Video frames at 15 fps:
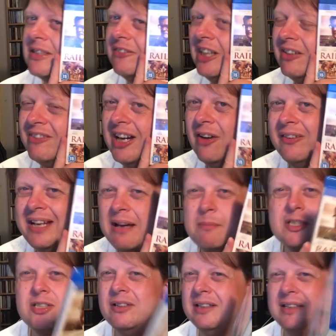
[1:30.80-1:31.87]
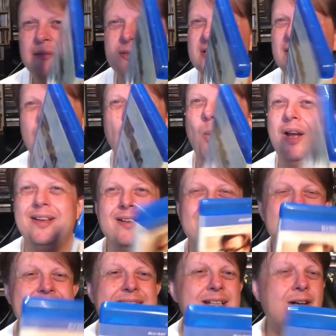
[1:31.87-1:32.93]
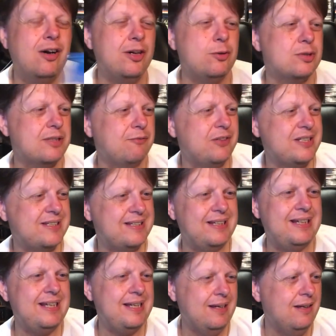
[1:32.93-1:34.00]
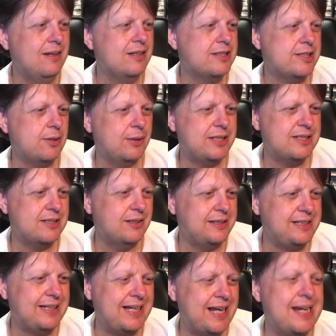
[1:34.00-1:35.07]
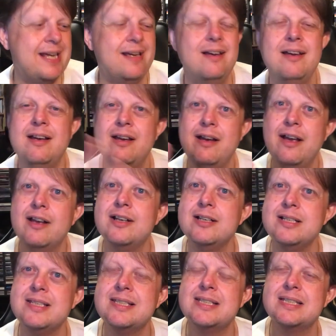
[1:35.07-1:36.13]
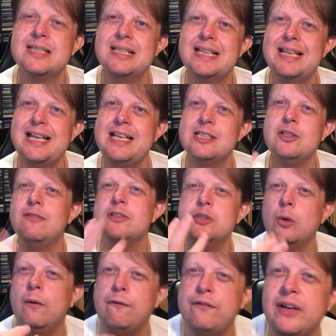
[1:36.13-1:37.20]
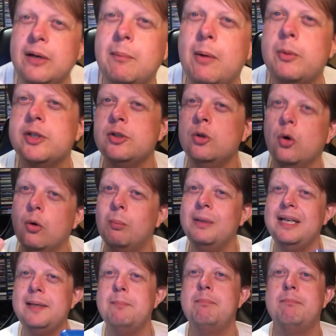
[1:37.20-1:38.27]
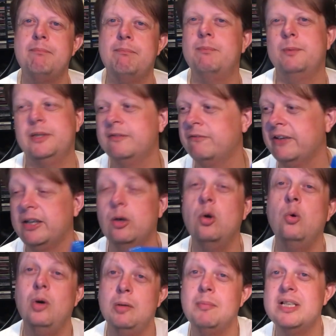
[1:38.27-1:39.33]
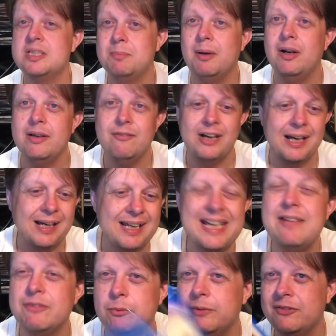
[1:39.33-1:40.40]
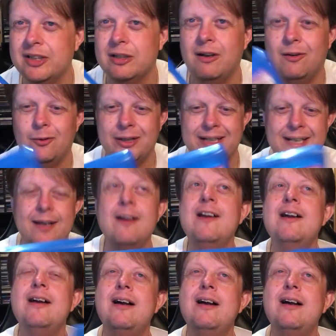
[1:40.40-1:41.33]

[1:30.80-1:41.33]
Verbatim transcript: or something like that on Amazon and it was like 1.99 or something silly. So I decided to get it because it's not the sort of film I would normally think, oh, I must buy that, even with Nicole in it.